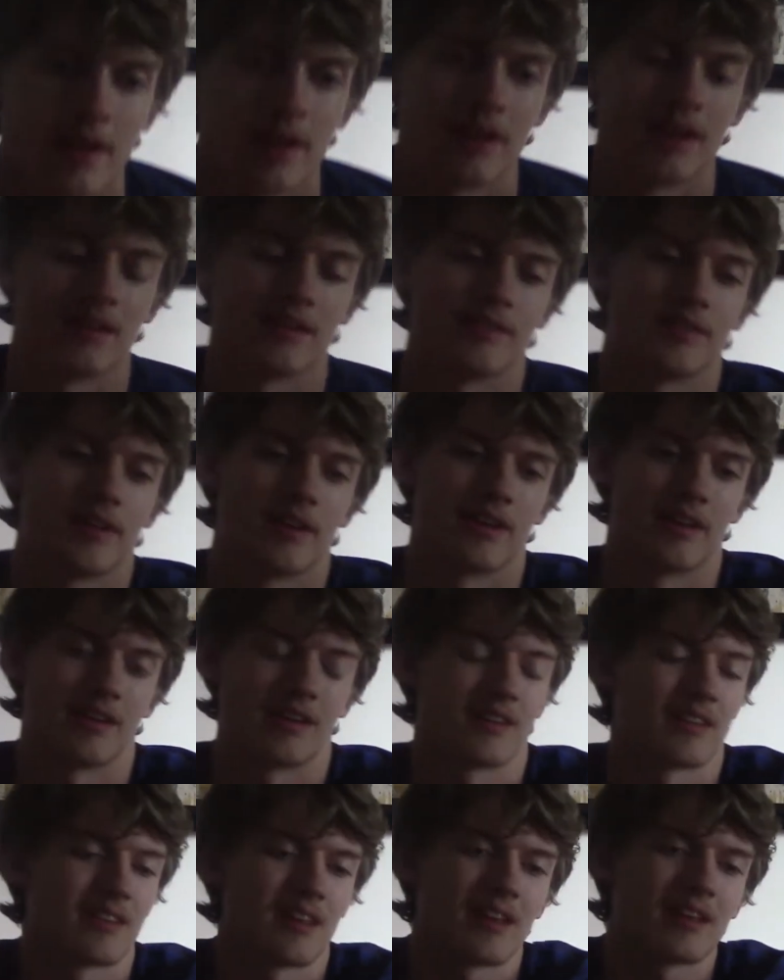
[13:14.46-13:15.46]
It's fine.
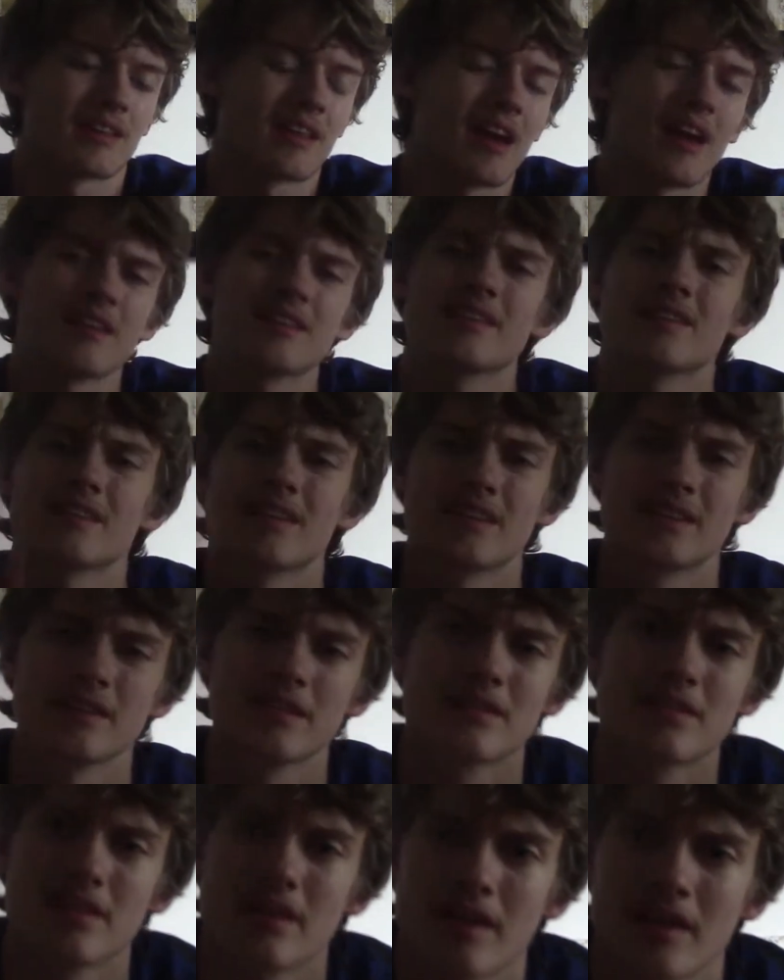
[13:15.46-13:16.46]
Okay,
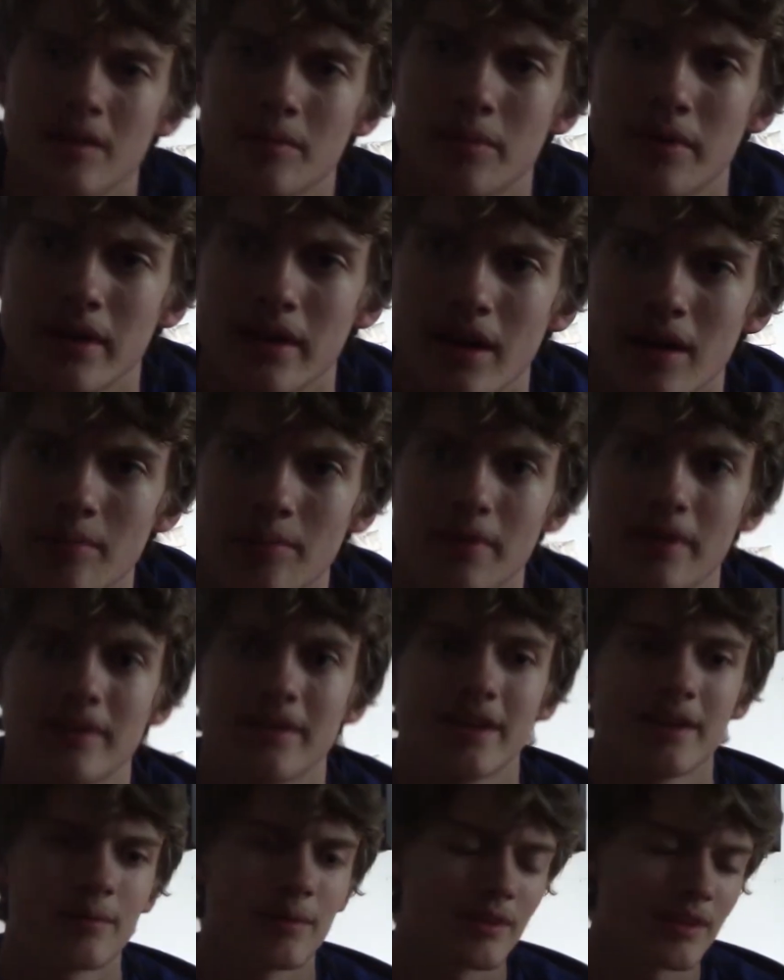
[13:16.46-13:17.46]
this is odd to bring up, but,
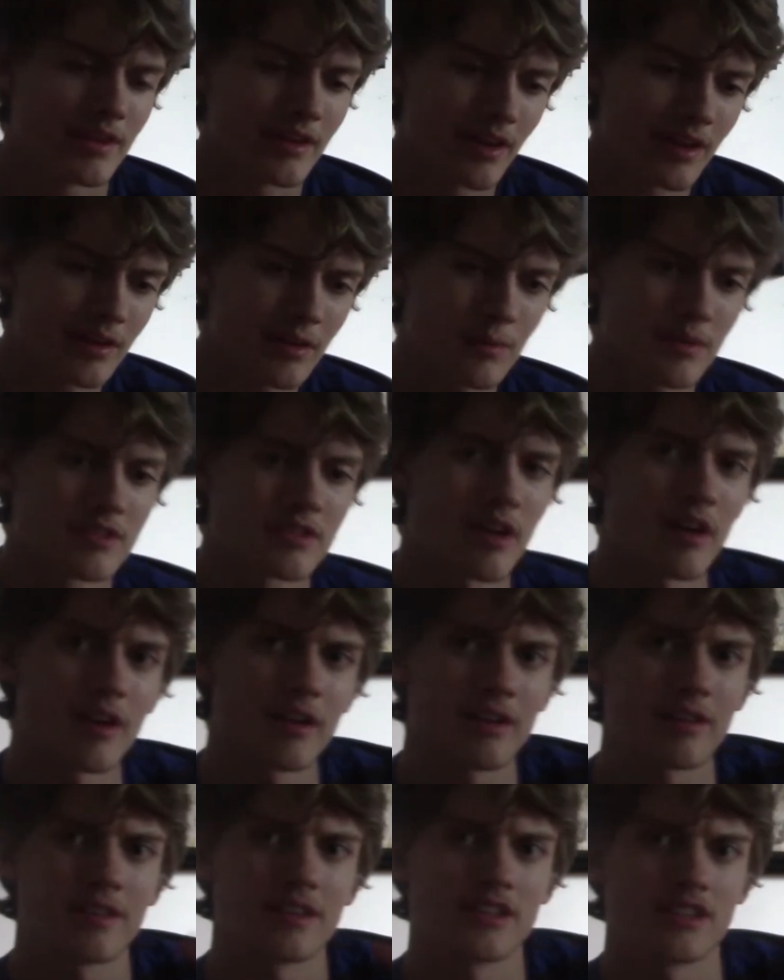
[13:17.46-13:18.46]
like, when the doctor was
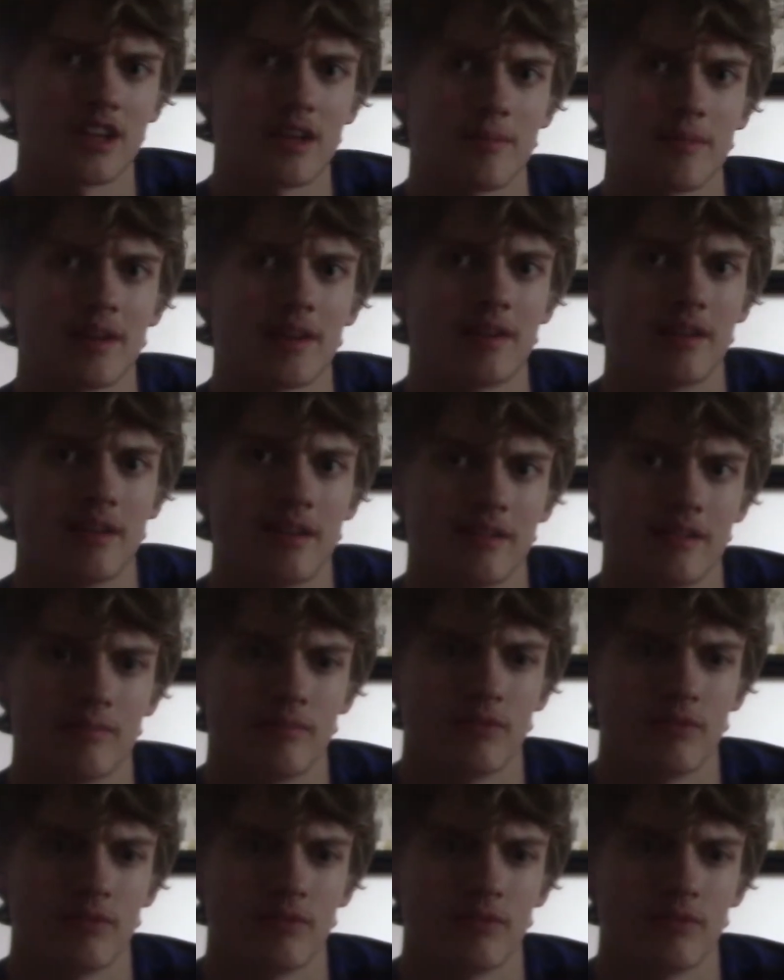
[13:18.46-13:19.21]
talking to the Jamie and